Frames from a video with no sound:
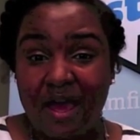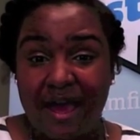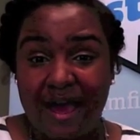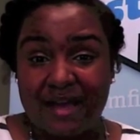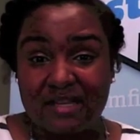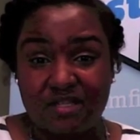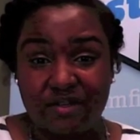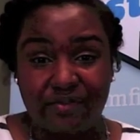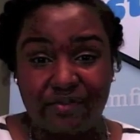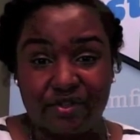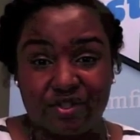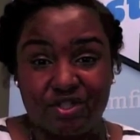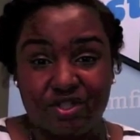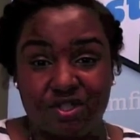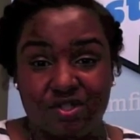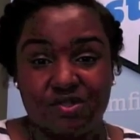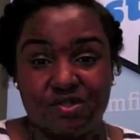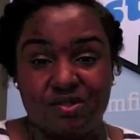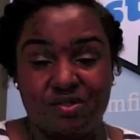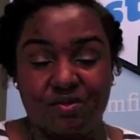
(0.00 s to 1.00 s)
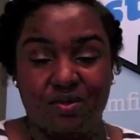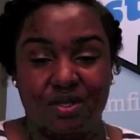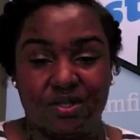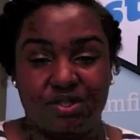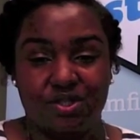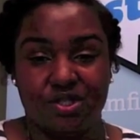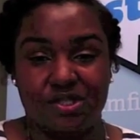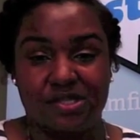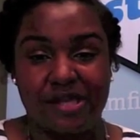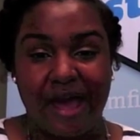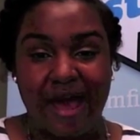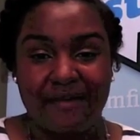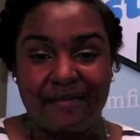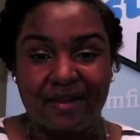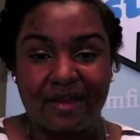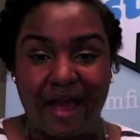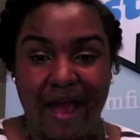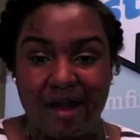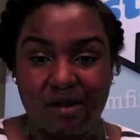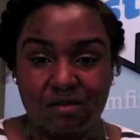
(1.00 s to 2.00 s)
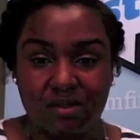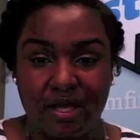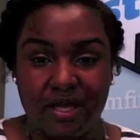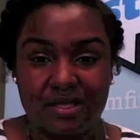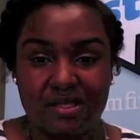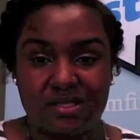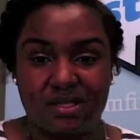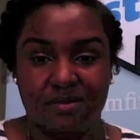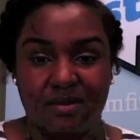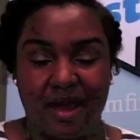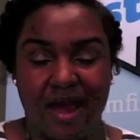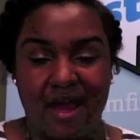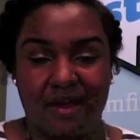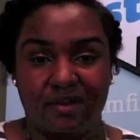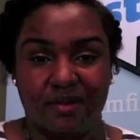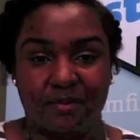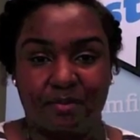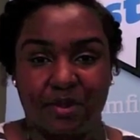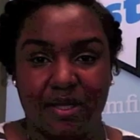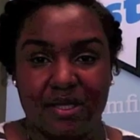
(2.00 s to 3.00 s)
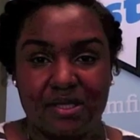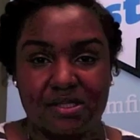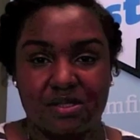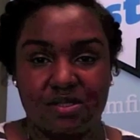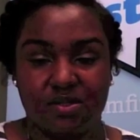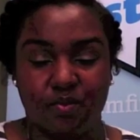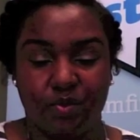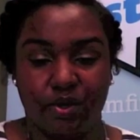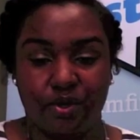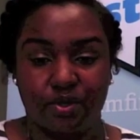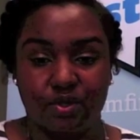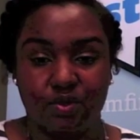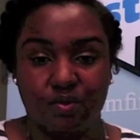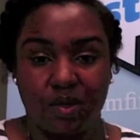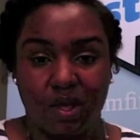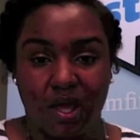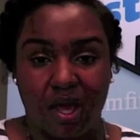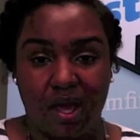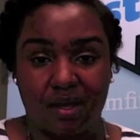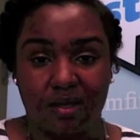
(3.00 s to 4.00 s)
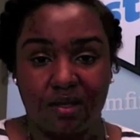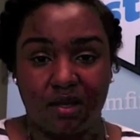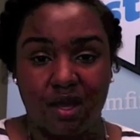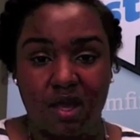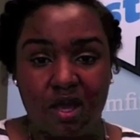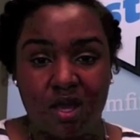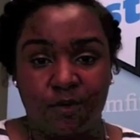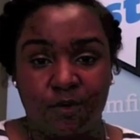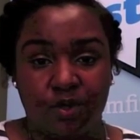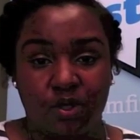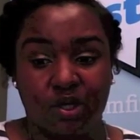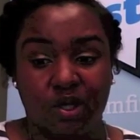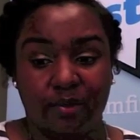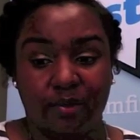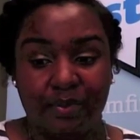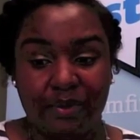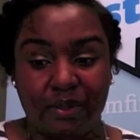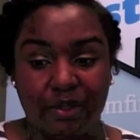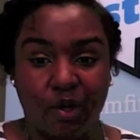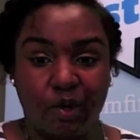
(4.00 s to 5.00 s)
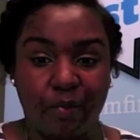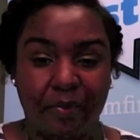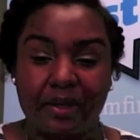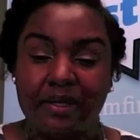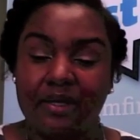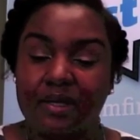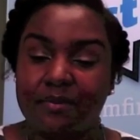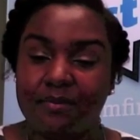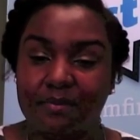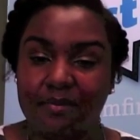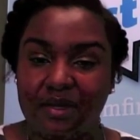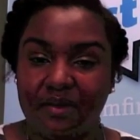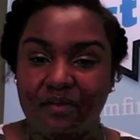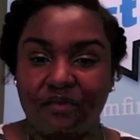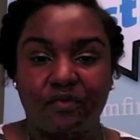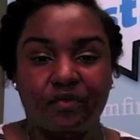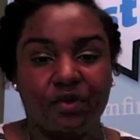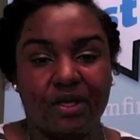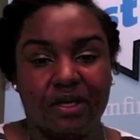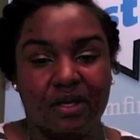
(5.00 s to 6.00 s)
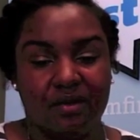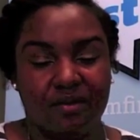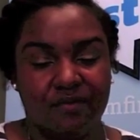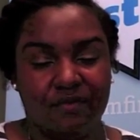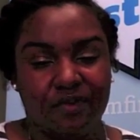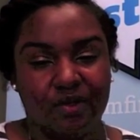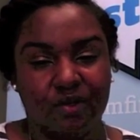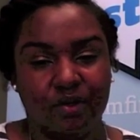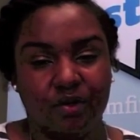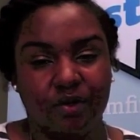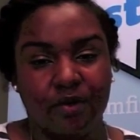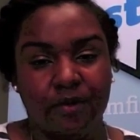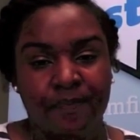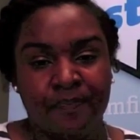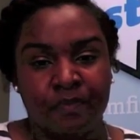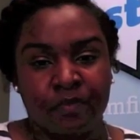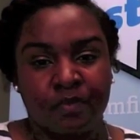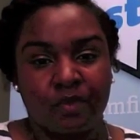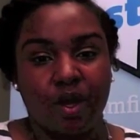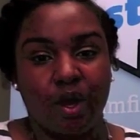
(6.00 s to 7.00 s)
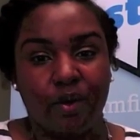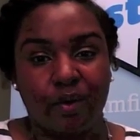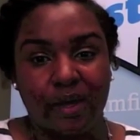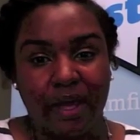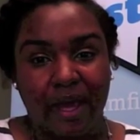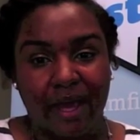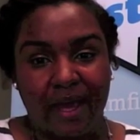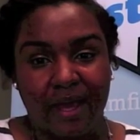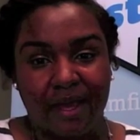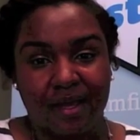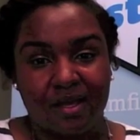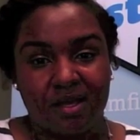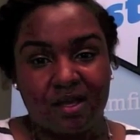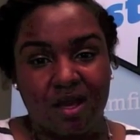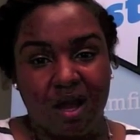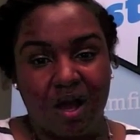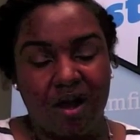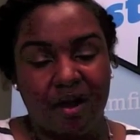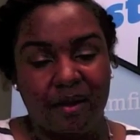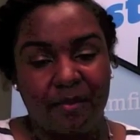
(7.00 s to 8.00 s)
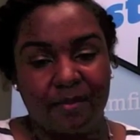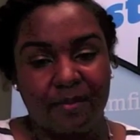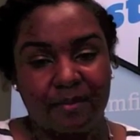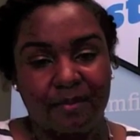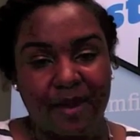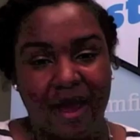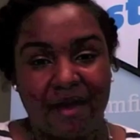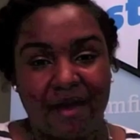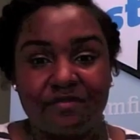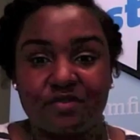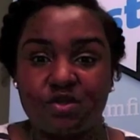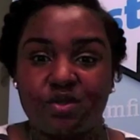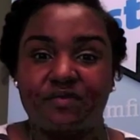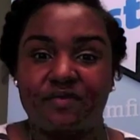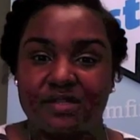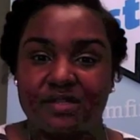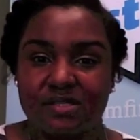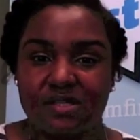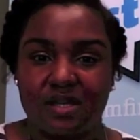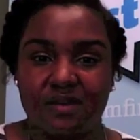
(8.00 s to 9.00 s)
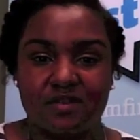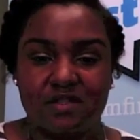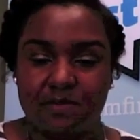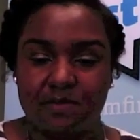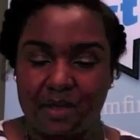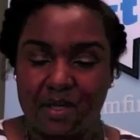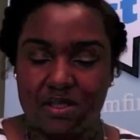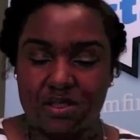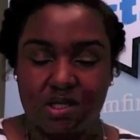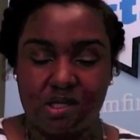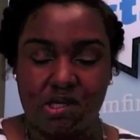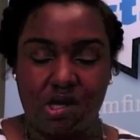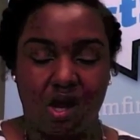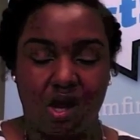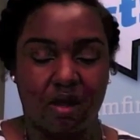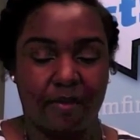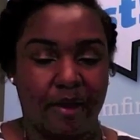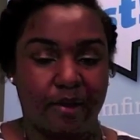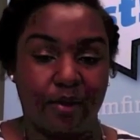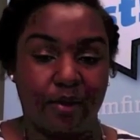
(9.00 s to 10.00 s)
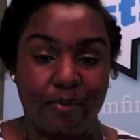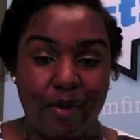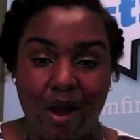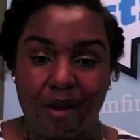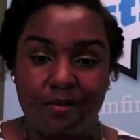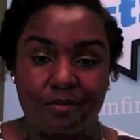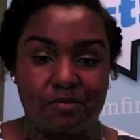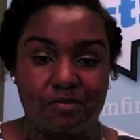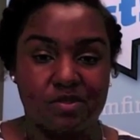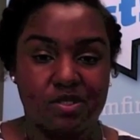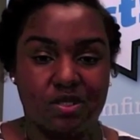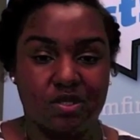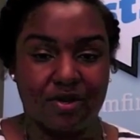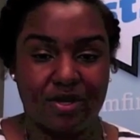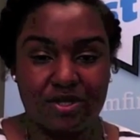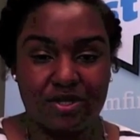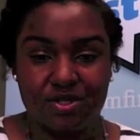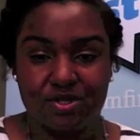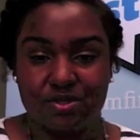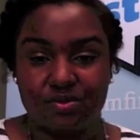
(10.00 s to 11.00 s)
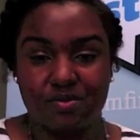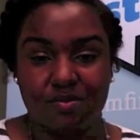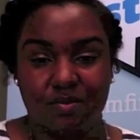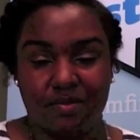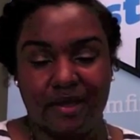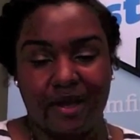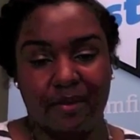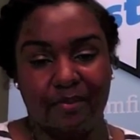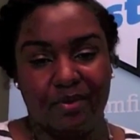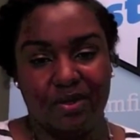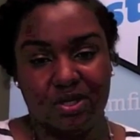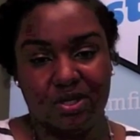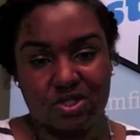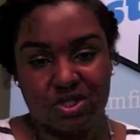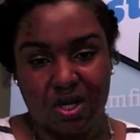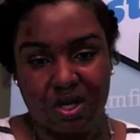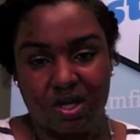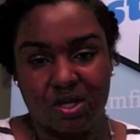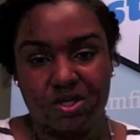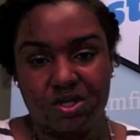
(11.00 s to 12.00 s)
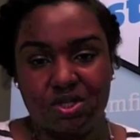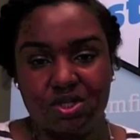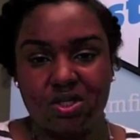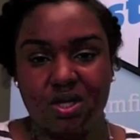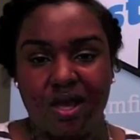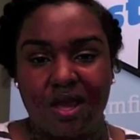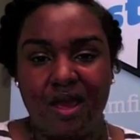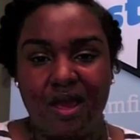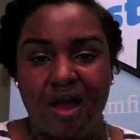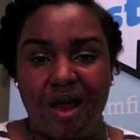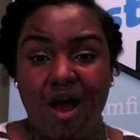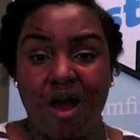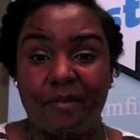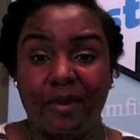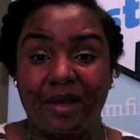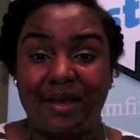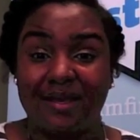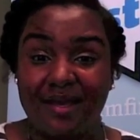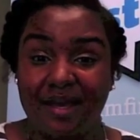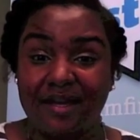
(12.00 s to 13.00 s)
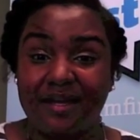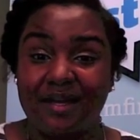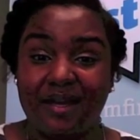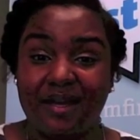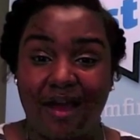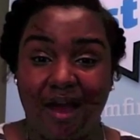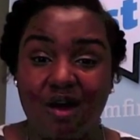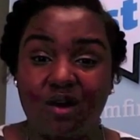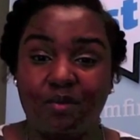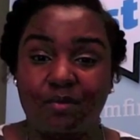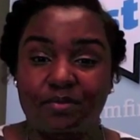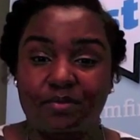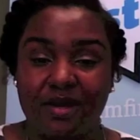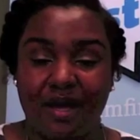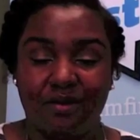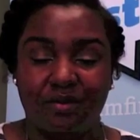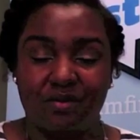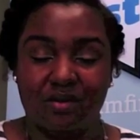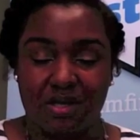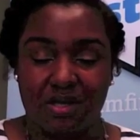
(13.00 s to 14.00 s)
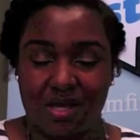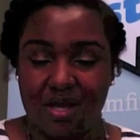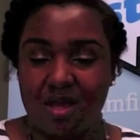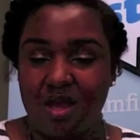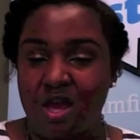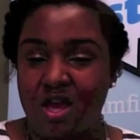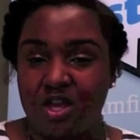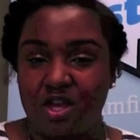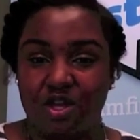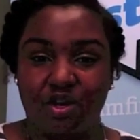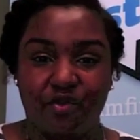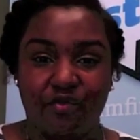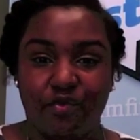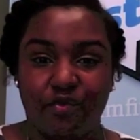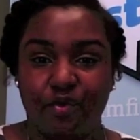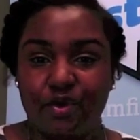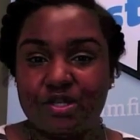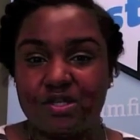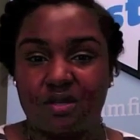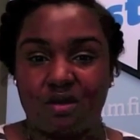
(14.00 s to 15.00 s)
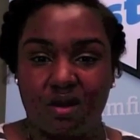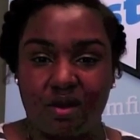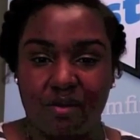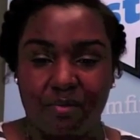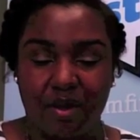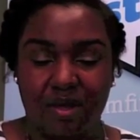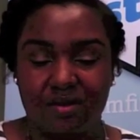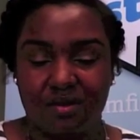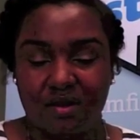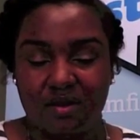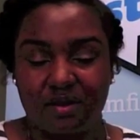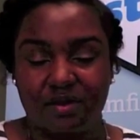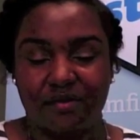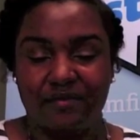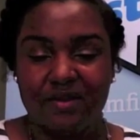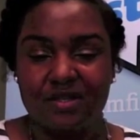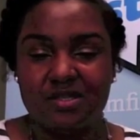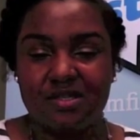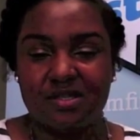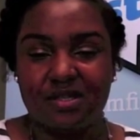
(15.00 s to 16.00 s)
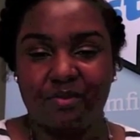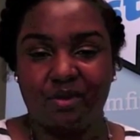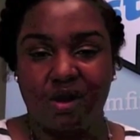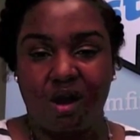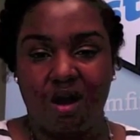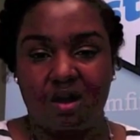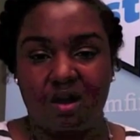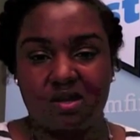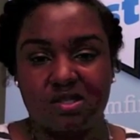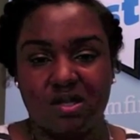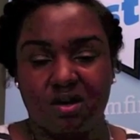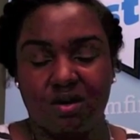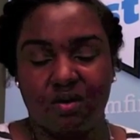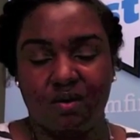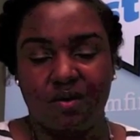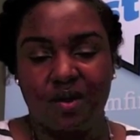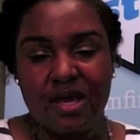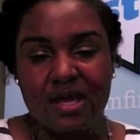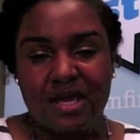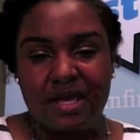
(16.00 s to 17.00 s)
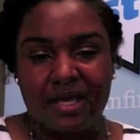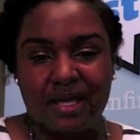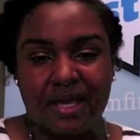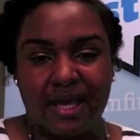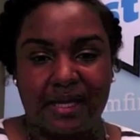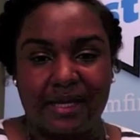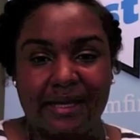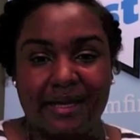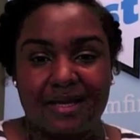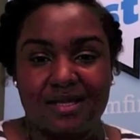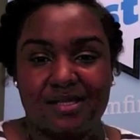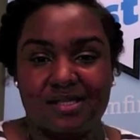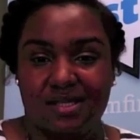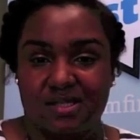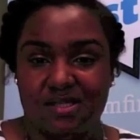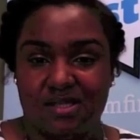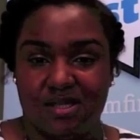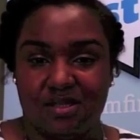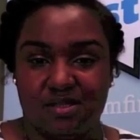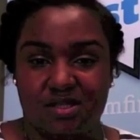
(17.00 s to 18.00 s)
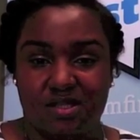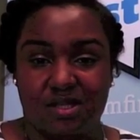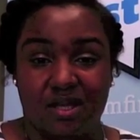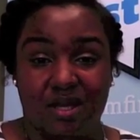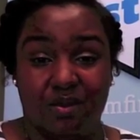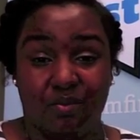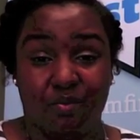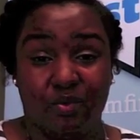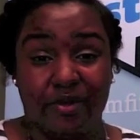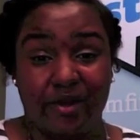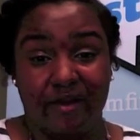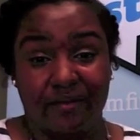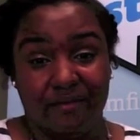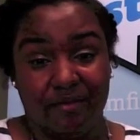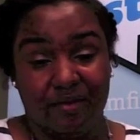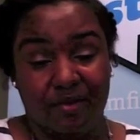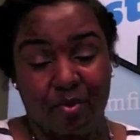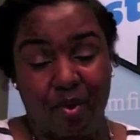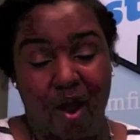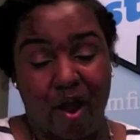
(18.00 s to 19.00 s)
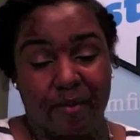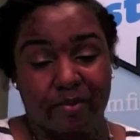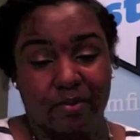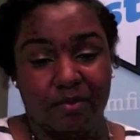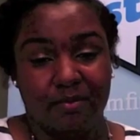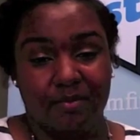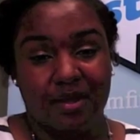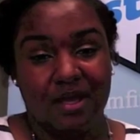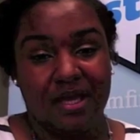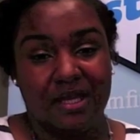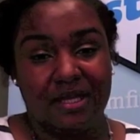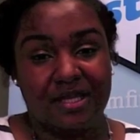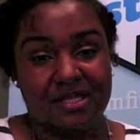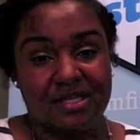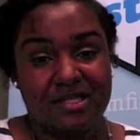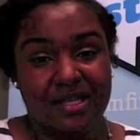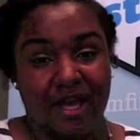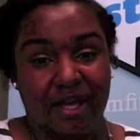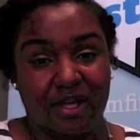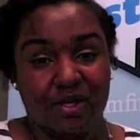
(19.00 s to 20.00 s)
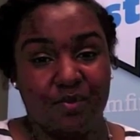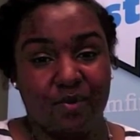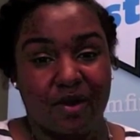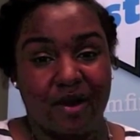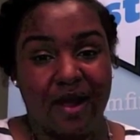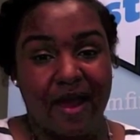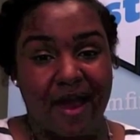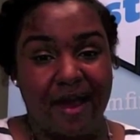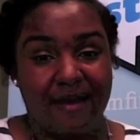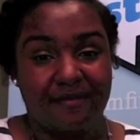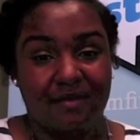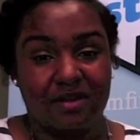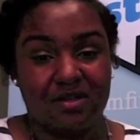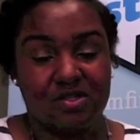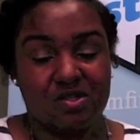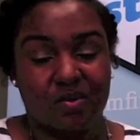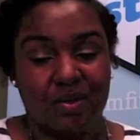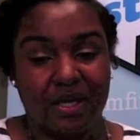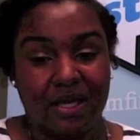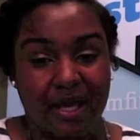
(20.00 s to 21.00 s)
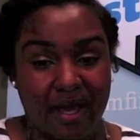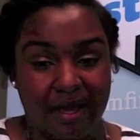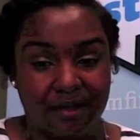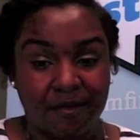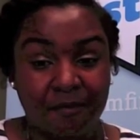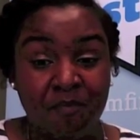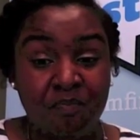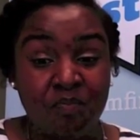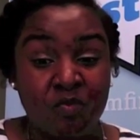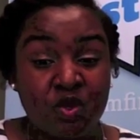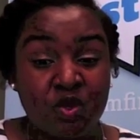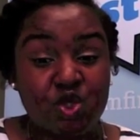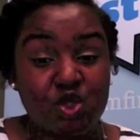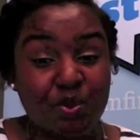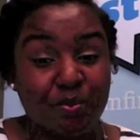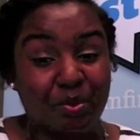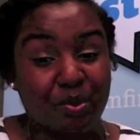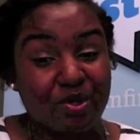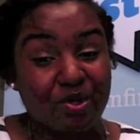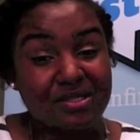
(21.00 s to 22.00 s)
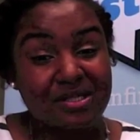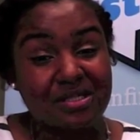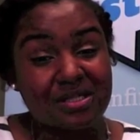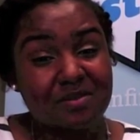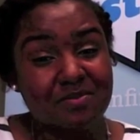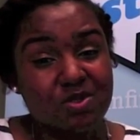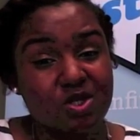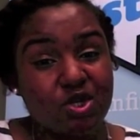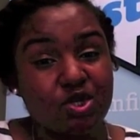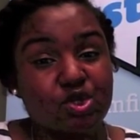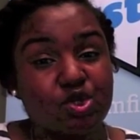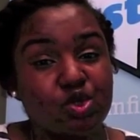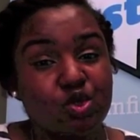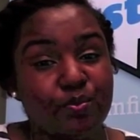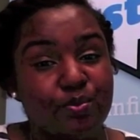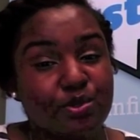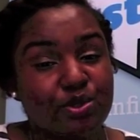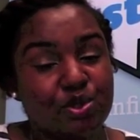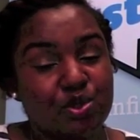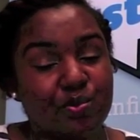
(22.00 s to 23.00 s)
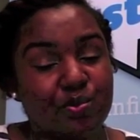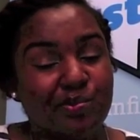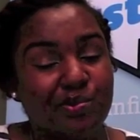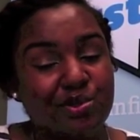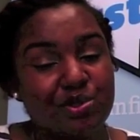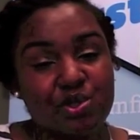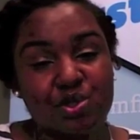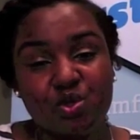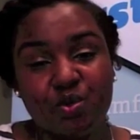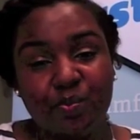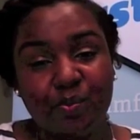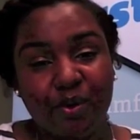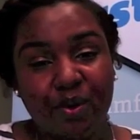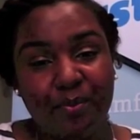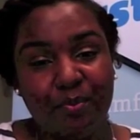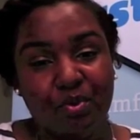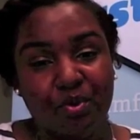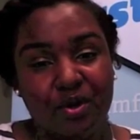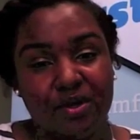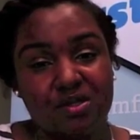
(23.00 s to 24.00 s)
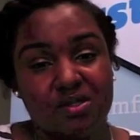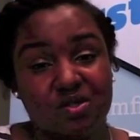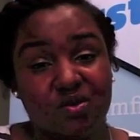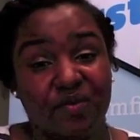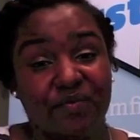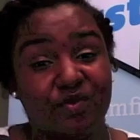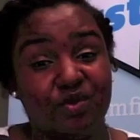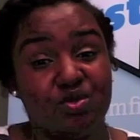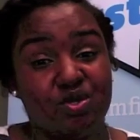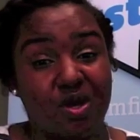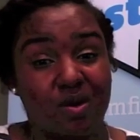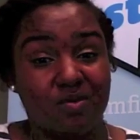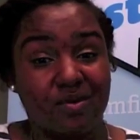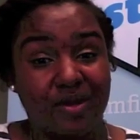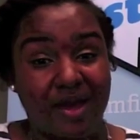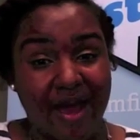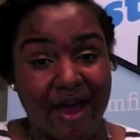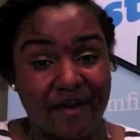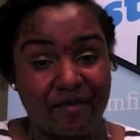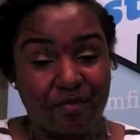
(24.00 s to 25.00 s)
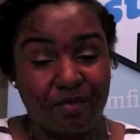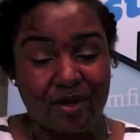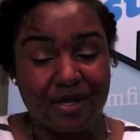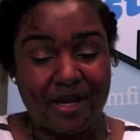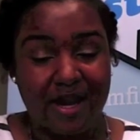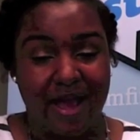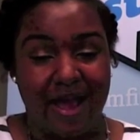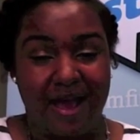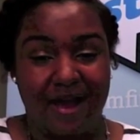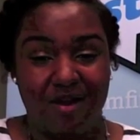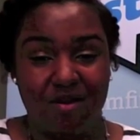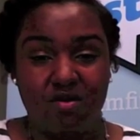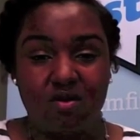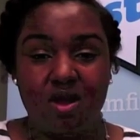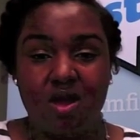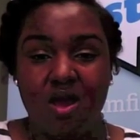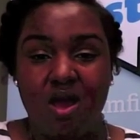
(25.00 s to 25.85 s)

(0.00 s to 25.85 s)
as a first gen student. Just having outlets and having places where you can you know be open and be free and feel okay um, and have sort of a safe space to talk about your problems and your issues without being judged um, and getting help not only you know voicing your opinion or venting but also getting assistance in whatever problem it is that you are having so again support systems are super super super important so if you don't have one now